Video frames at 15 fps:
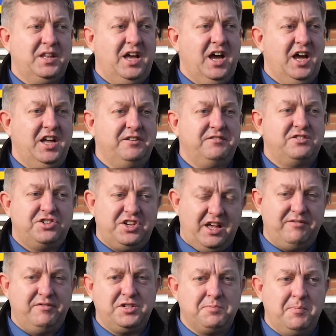uh,
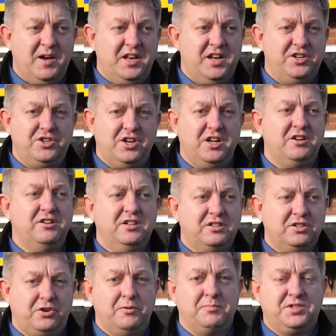service manager,
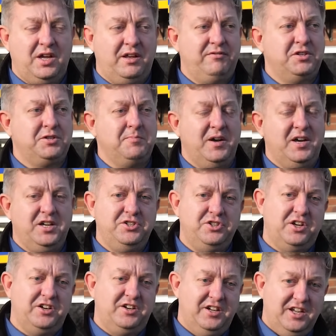group service
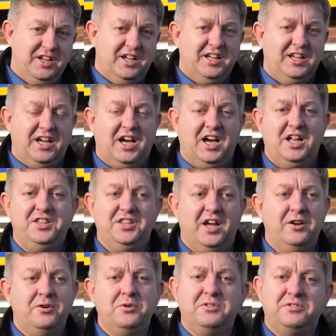manager, and
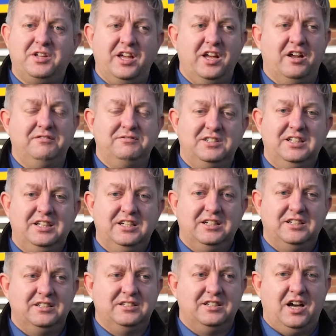now here
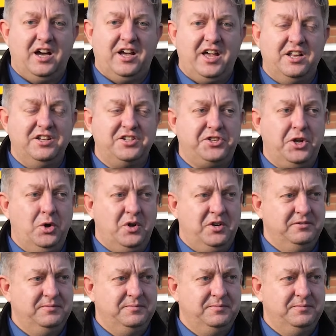at Ernest Doe.